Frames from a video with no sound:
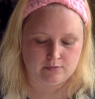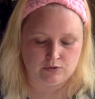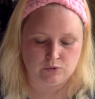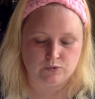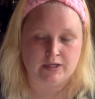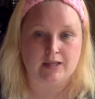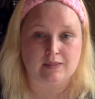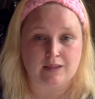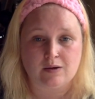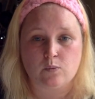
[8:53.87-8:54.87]
use a
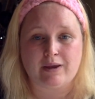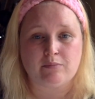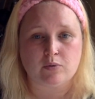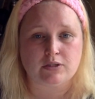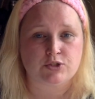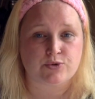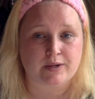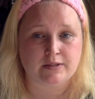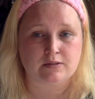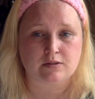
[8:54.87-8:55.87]
lightweight
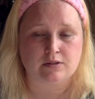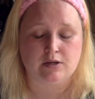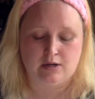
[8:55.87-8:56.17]
moisturizer,